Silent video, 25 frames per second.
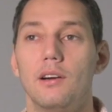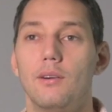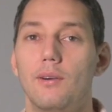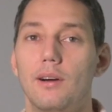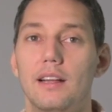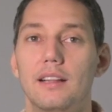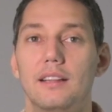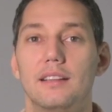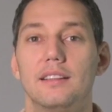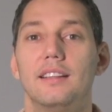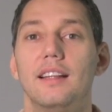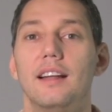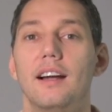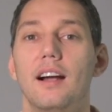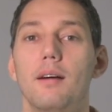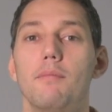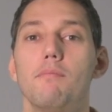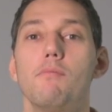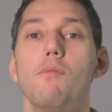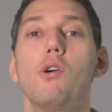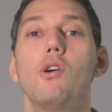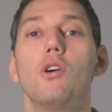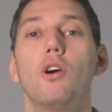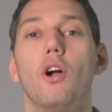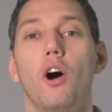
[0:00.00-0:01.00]
well, there are
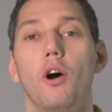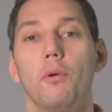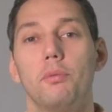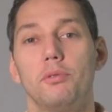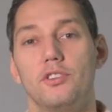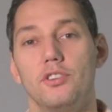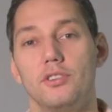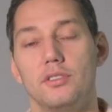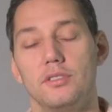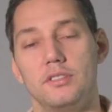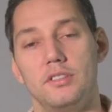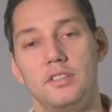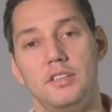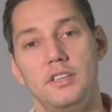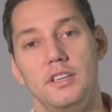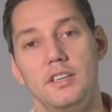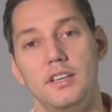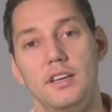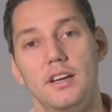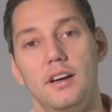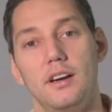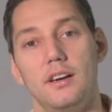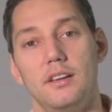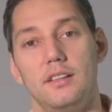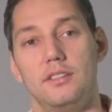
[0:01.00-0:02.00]
more options
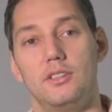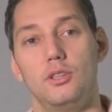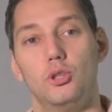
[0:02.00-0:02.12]
here.